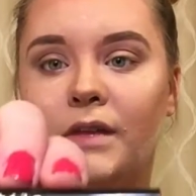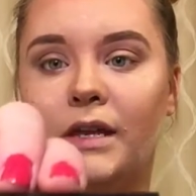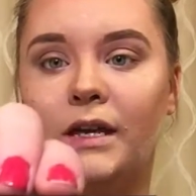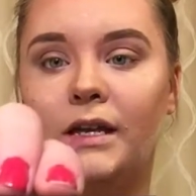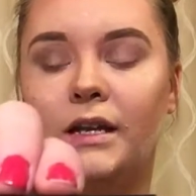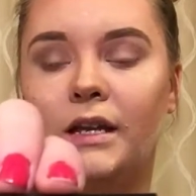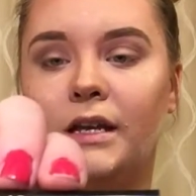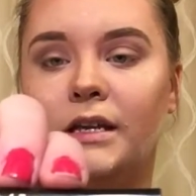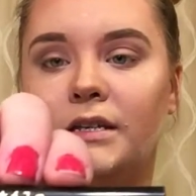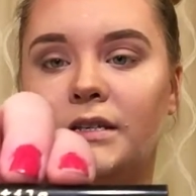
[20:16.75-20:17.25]

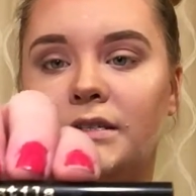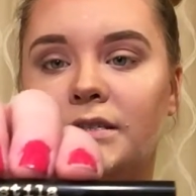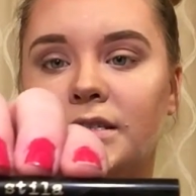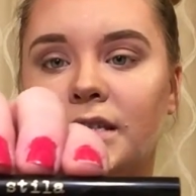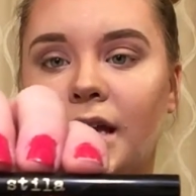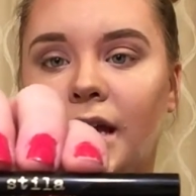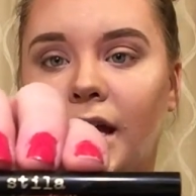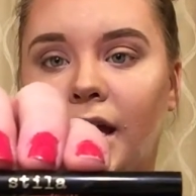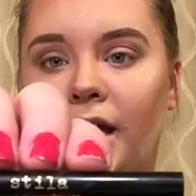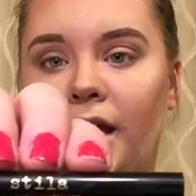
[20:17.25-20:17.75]
It
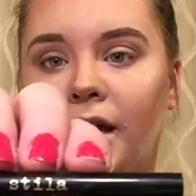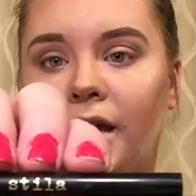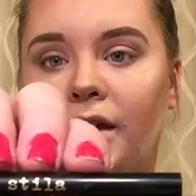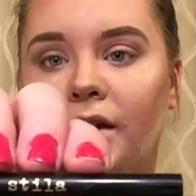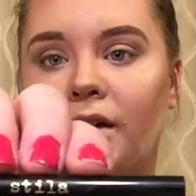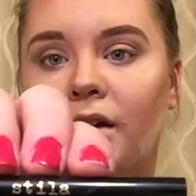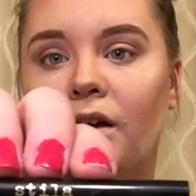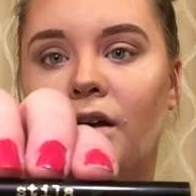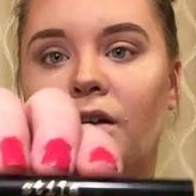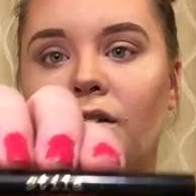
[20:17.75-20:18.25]
is
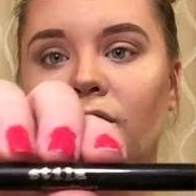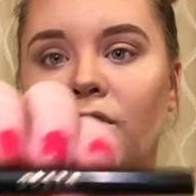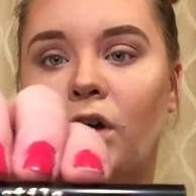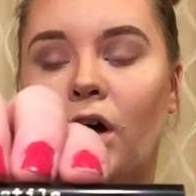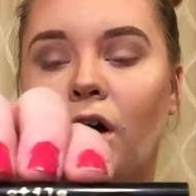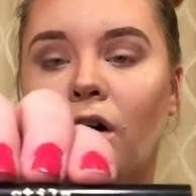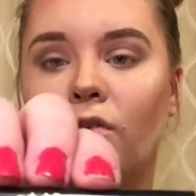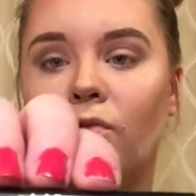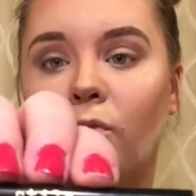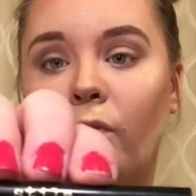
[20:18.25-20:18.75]
a
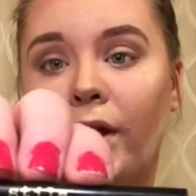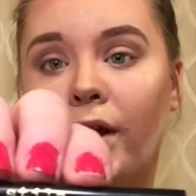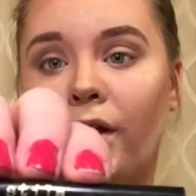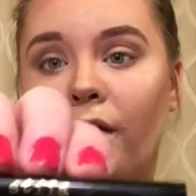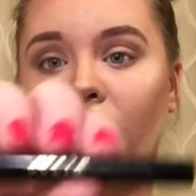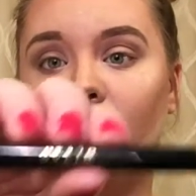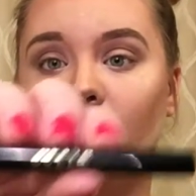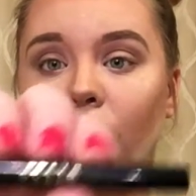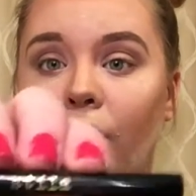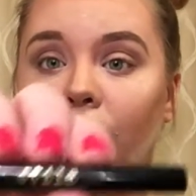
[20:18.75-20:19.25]
long
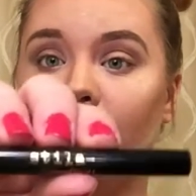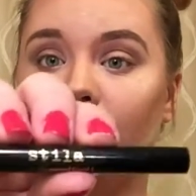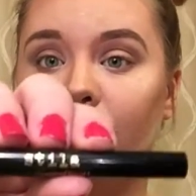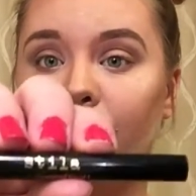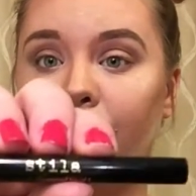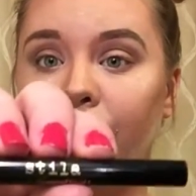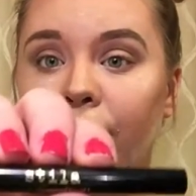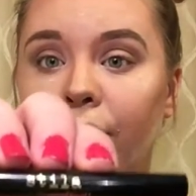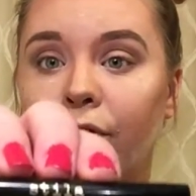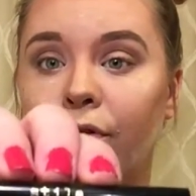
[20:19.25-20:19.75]
wear
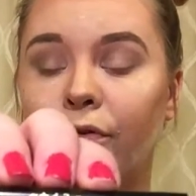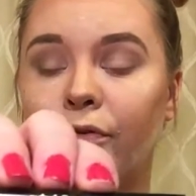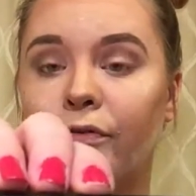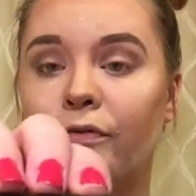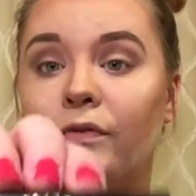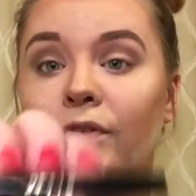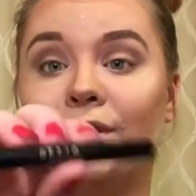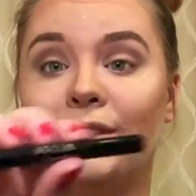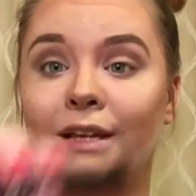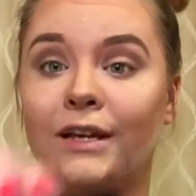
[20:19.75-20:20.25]
waterproof
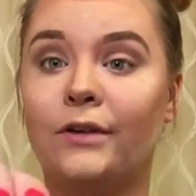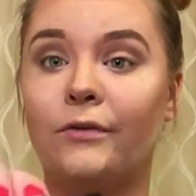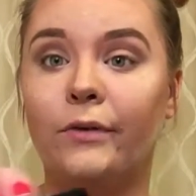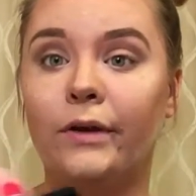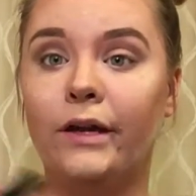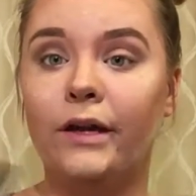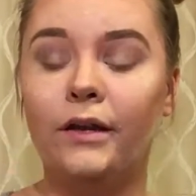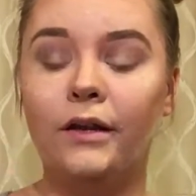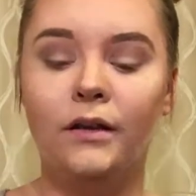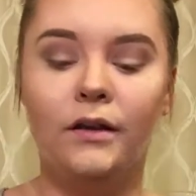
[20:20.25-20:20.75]

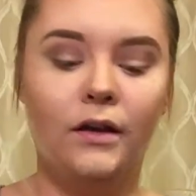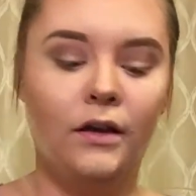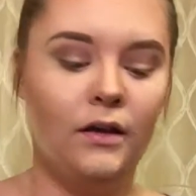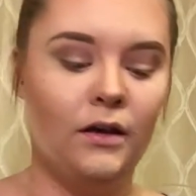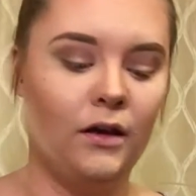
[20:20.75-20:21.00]
liquid.